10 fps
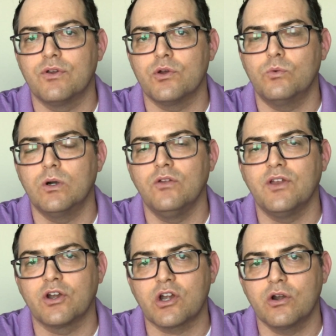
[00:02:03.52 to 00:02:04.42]
over the
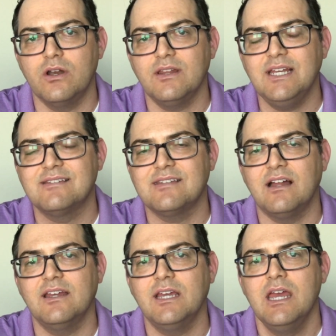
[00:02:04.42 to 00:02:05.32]
world. They're currently
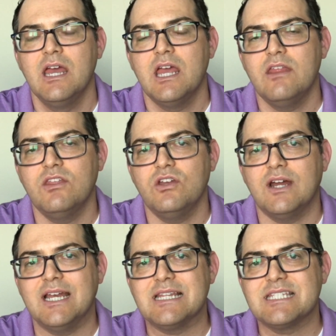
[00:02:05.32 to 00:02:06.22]
selling in the
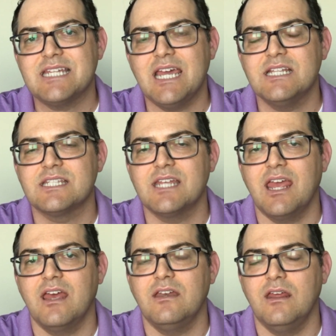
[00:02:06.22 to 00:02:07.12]
United States
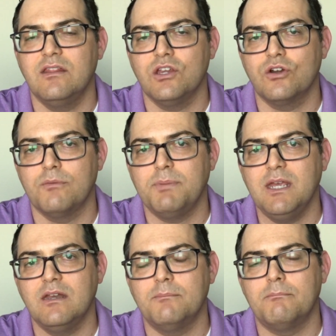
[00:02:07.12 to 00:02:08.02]
and in the
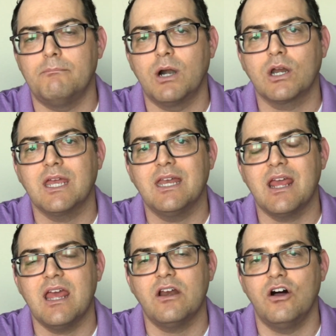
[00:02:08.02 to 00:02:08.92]
European
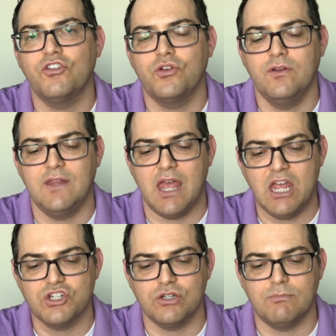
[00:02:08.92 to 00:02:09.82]
market and also in the
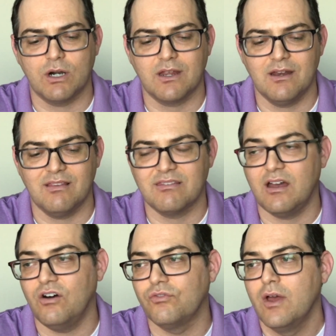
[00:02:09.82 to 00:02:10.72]
Asian market
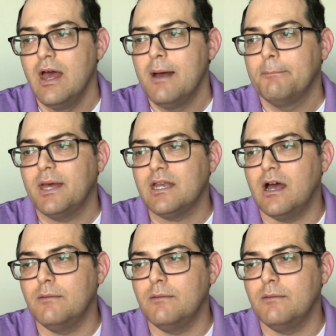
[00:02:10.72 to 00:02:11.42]
itself. But